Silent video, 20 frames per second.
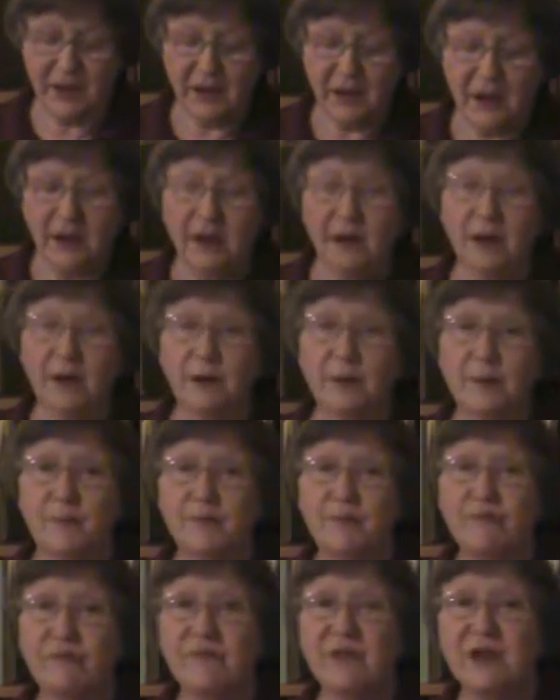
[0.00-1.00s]

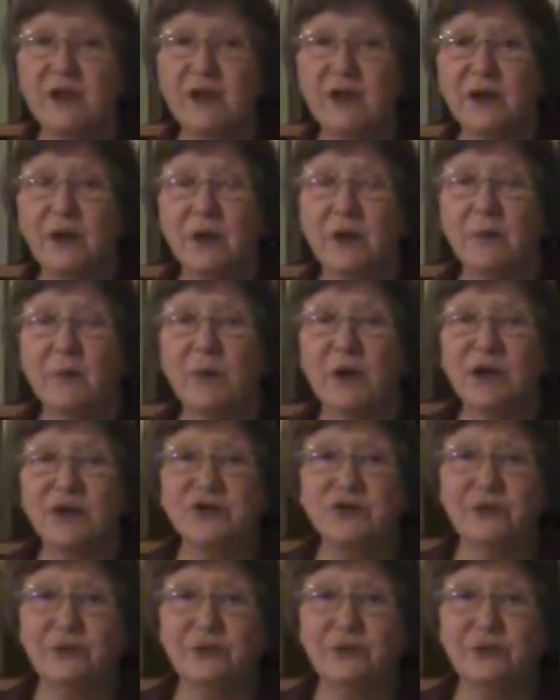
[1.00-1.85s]
Module